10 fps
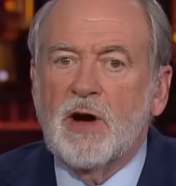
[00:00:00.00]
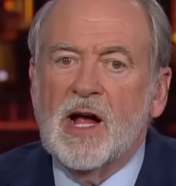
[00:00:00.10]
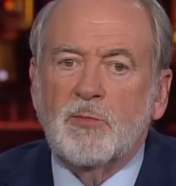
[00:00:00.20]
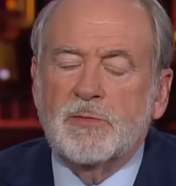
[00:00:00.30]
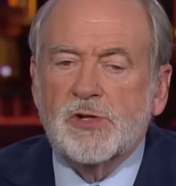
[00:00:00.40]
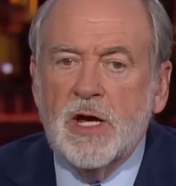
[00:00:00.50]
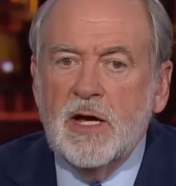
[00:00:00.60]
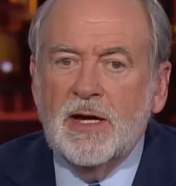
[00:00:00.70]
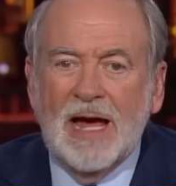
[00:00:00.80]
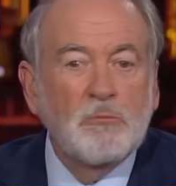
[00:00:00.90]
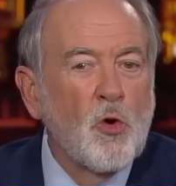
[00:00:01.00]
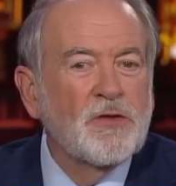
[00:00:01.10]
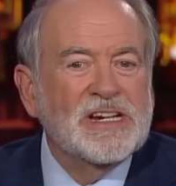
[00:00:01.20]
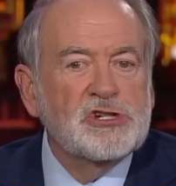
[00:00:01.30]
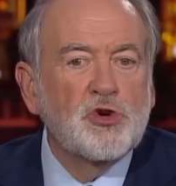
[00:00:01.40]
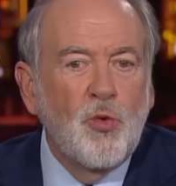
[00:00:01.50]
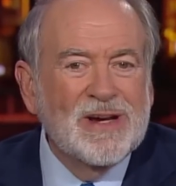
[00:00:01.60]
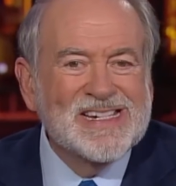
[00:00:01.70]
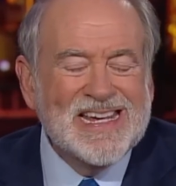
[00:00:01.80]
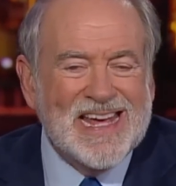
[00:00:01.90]
albums and more than
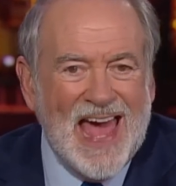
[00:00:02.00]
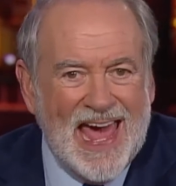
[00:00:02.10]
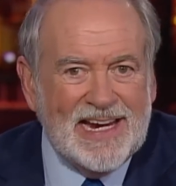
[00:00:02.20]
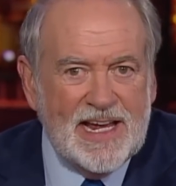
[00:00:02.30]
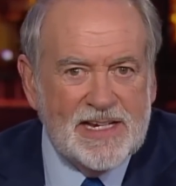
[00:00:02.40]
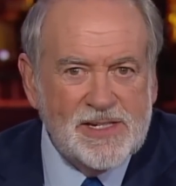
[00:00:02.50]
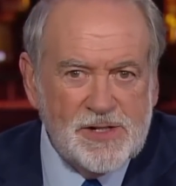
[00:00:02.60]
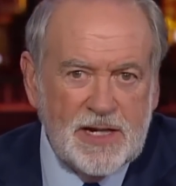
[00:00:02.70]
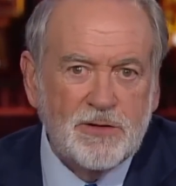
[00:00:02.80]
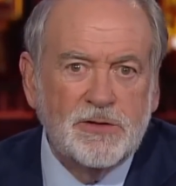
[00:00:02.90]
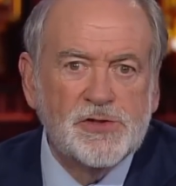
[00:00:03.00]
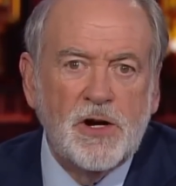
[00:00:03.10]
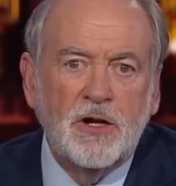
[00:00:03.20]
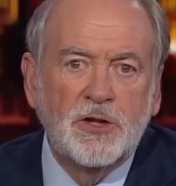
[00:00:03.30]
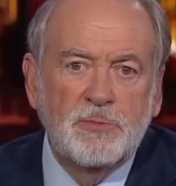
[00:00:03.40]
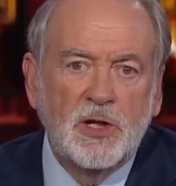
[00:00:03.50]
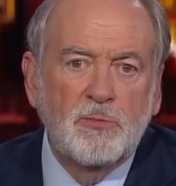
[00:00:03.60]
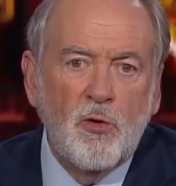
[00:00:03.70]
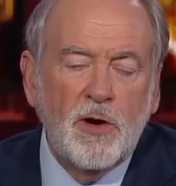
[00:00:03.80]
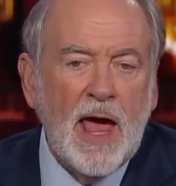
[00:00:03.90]
28 hit singles on the
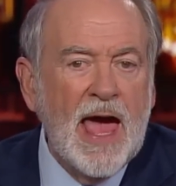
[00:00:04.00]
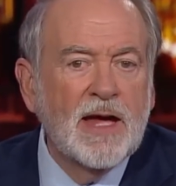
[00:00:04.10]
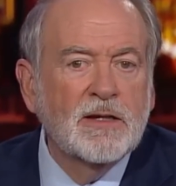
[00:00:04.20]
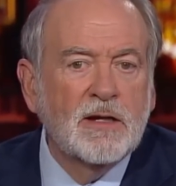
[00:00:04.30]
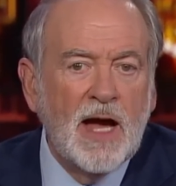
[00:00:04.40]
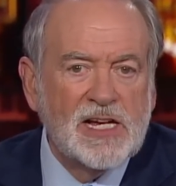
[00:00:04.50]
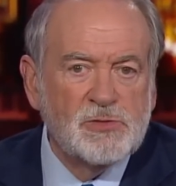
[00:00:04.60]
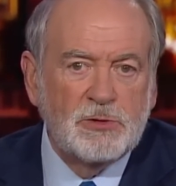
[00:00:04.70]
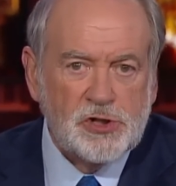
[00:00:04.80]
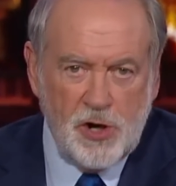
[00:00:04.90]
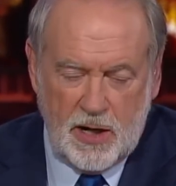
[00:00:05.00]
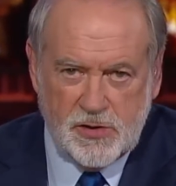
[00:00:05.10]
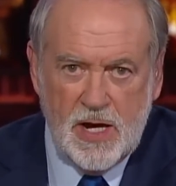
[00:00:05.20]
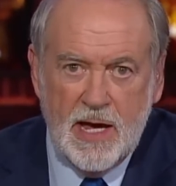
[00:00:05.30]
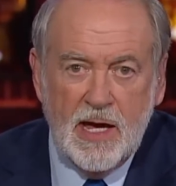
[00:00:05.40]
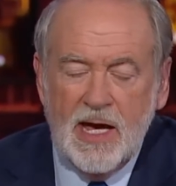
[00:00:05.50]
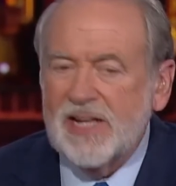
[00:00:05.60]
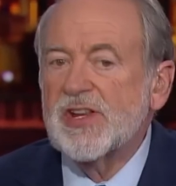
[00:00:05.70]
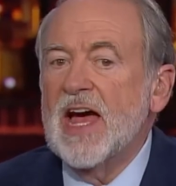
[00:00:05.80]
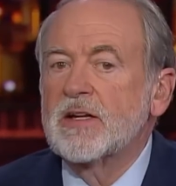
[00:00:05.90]
Billboard and gospel charts.
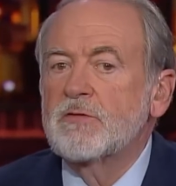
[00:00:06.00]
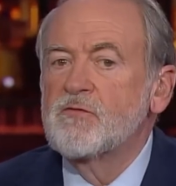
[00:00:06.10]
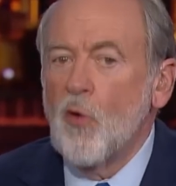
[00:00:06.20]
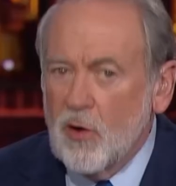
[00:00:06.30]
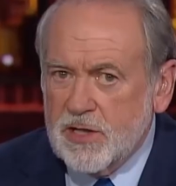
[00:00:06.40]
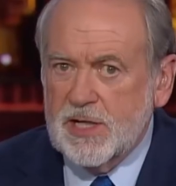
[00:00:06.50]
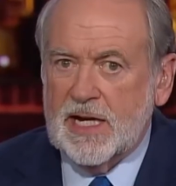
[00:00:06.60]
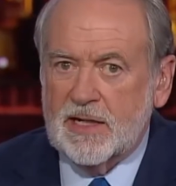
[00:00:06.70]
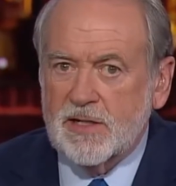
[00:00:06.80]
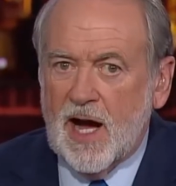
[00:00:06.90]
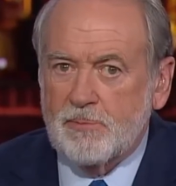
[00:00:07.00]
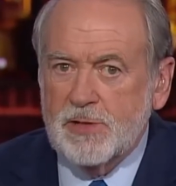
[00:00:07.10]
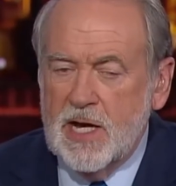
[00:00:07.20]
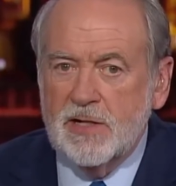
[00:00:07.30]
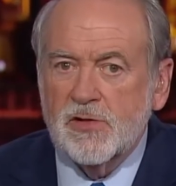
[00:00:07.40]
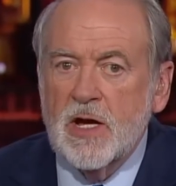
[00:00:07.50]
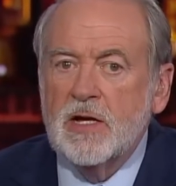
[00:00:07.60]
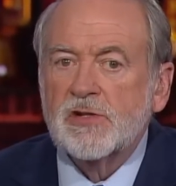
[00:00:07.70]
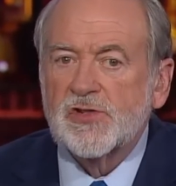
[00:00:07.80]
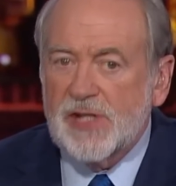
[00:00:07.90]
He's had 14 top 10s.
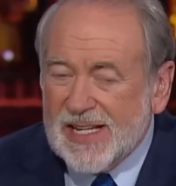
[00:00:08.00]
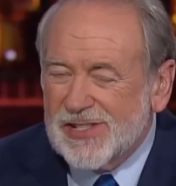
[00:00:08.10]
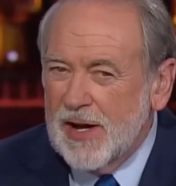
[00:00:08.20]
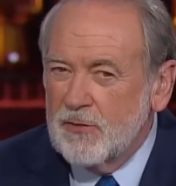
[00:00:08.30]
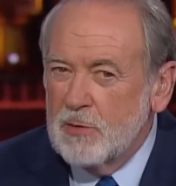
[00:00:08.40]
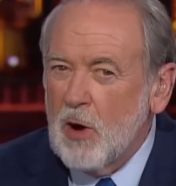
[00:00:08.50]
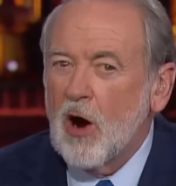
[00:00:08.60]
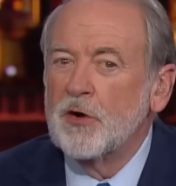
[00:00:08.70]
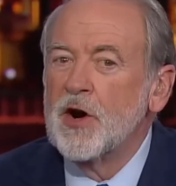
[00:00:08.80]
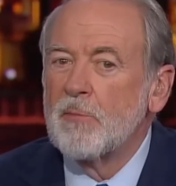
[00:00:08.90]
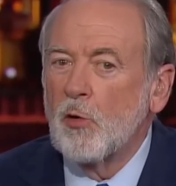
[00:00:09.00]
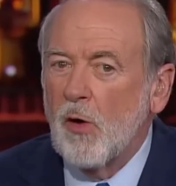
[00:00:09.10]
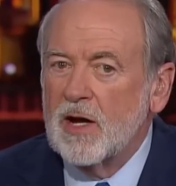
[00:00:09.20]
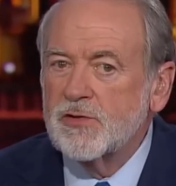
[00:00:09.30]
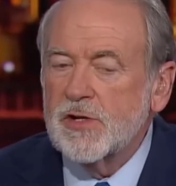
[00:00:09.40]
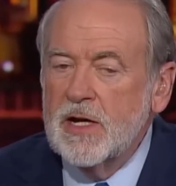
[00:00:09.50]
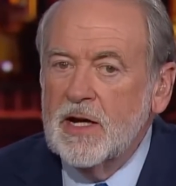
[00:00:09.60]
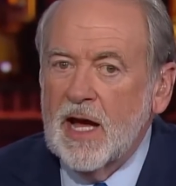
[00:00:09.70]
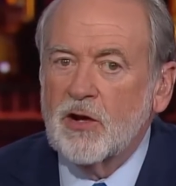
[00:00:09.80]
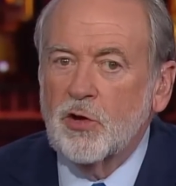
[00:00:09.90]
6 of them are number ones,
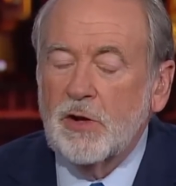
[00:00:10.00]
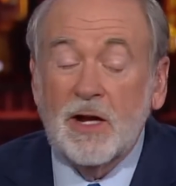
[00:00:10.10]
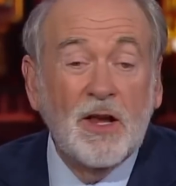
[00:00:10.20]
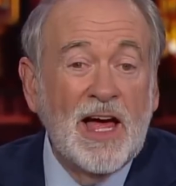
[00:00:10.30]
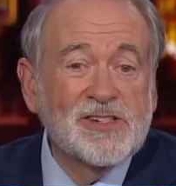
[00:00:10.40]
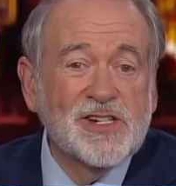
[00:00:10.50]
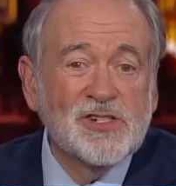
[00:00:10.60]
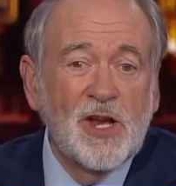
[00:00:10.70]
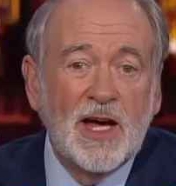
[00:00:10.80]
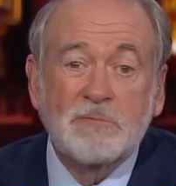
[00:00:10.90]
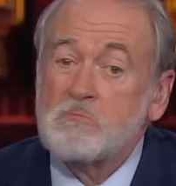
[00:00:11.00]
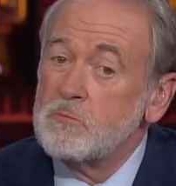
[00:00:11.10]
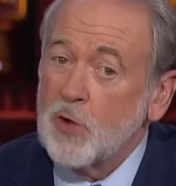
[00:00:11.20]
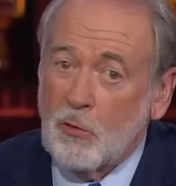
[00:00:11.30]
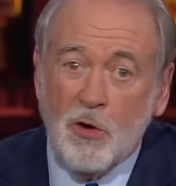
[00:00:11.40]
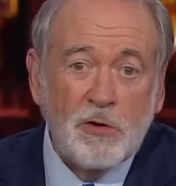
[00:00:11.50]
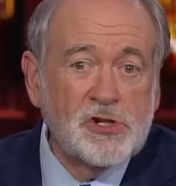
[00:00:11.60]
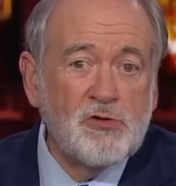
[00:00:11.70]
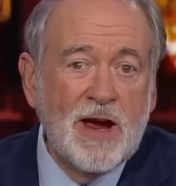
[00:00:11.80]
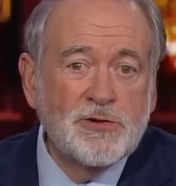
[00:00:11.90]
including classics like Don't Go to
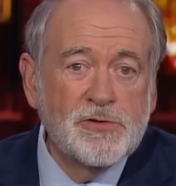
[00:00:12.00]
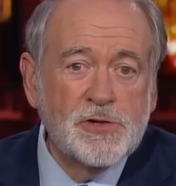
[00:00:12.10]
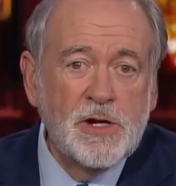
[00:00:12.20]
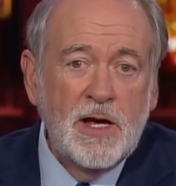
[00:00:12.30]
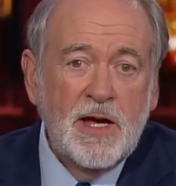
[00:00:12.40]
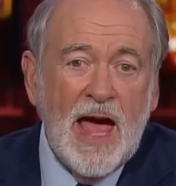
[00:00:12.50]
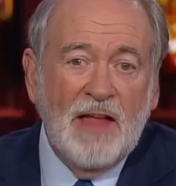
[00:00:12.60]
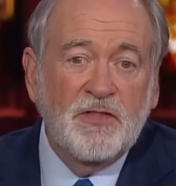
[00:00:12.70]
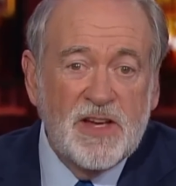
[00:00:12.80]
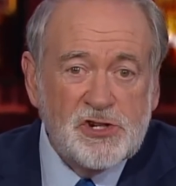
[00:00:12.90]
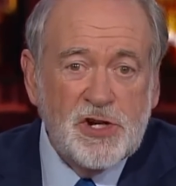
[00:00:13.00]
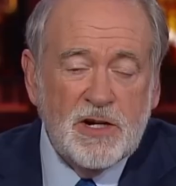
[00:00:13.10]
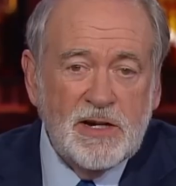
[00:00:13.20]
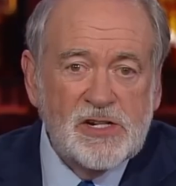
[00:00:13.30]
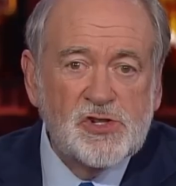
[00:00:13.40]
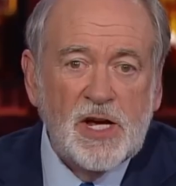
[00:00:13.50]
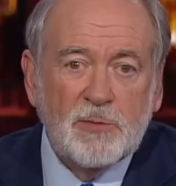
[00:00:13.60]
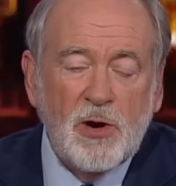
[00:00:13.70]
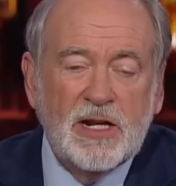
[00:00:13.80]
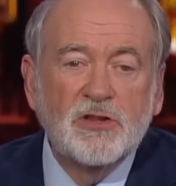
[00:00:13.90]
Strangers. And this year, he's
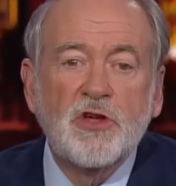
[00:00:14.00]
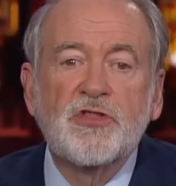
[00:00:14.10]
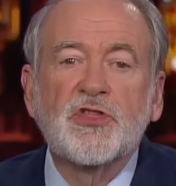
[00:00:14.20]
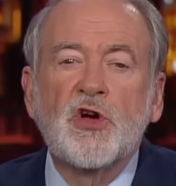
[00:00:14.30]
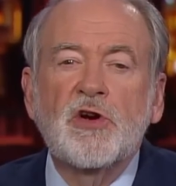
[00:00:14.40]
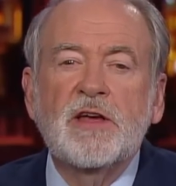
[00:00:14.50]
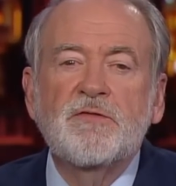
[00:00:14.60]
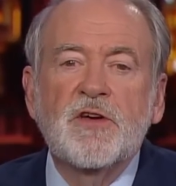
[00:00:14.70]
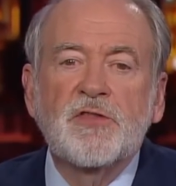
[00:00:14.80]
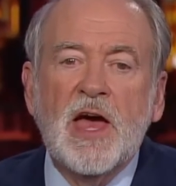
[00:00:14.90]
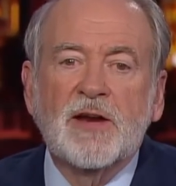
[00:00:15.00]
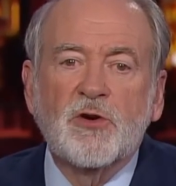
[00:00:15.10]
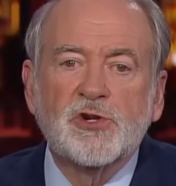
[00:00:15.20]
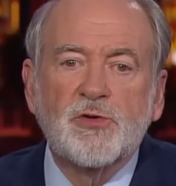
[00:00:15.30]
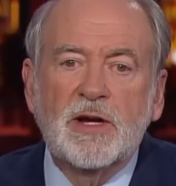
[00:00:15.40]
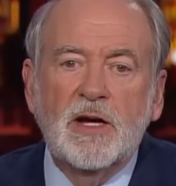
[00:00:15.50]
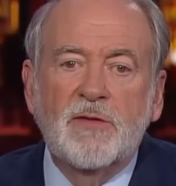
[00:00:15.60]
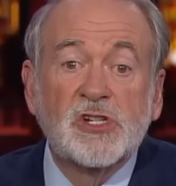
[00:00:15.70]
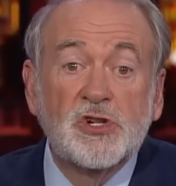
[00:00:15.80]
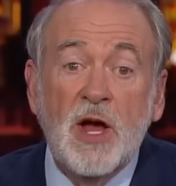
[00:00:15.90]
celebrating the 35th anniversary of
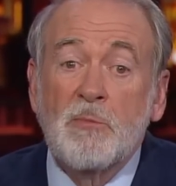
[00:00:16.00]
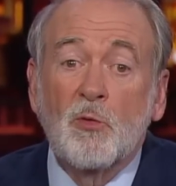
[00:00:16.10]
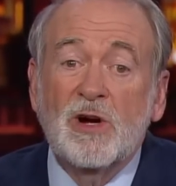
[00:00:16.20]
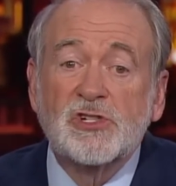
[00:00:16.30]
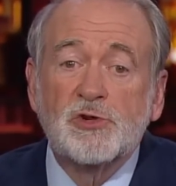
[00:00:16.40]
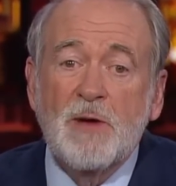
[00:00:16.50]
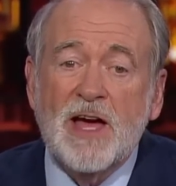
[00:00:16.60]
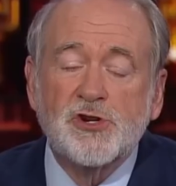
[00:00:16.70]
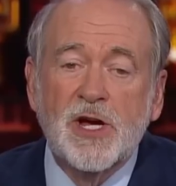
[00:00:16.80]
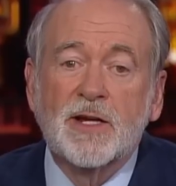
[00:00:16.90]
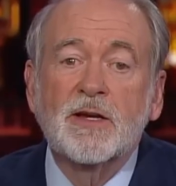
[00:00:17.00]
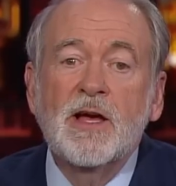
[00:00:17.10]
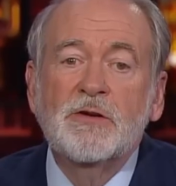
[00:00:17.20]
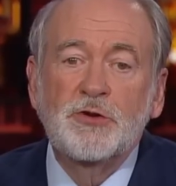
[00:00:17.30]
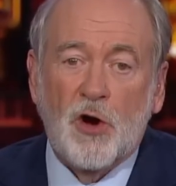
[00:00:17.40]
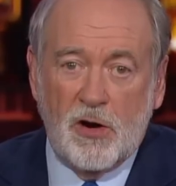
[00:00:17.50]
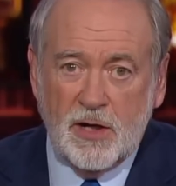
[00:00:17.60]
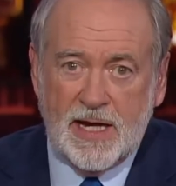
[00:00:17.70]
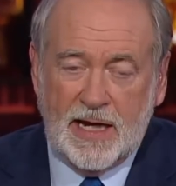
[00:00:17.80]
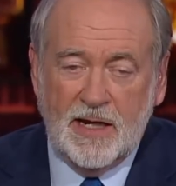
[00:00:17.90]
his number one smash hit,
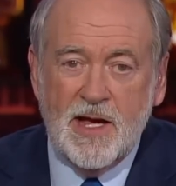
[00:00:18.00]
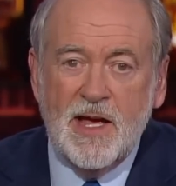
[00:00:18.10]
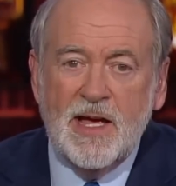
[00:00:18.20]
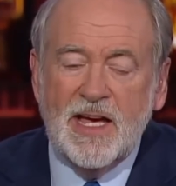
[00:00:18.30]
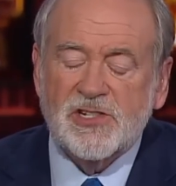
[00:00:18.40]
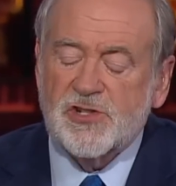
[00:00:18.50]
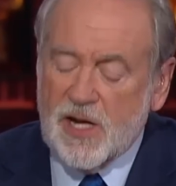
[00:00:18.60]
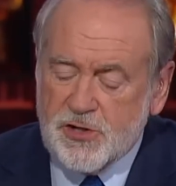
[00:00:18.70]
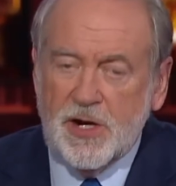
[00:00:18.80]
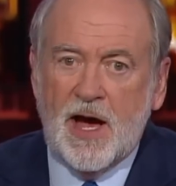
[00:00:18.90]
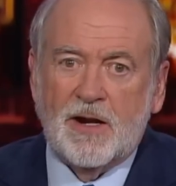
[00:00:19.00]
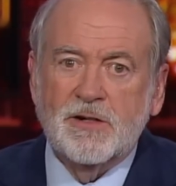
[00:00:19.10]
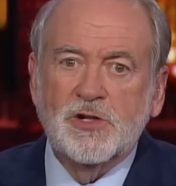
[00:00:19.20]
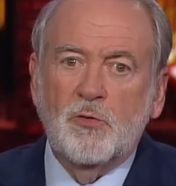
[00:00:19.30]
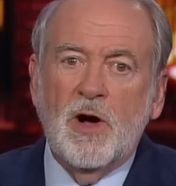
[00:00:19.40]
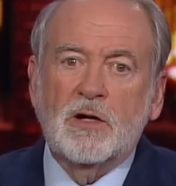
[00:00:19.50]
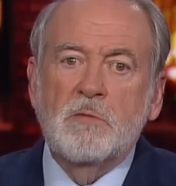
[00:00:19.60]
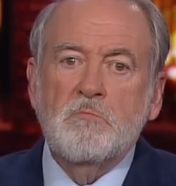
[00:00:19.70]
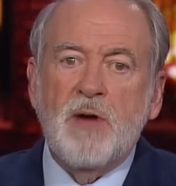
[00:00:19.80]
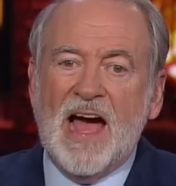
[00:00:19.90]
Darlene. It's such an honor to
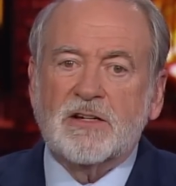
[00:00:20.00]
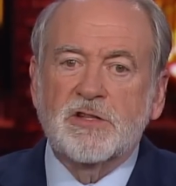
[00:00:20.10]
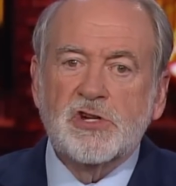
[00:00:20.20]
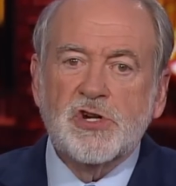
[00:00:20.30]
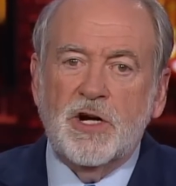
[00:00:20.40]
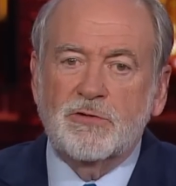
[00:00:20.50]
welcome back to the show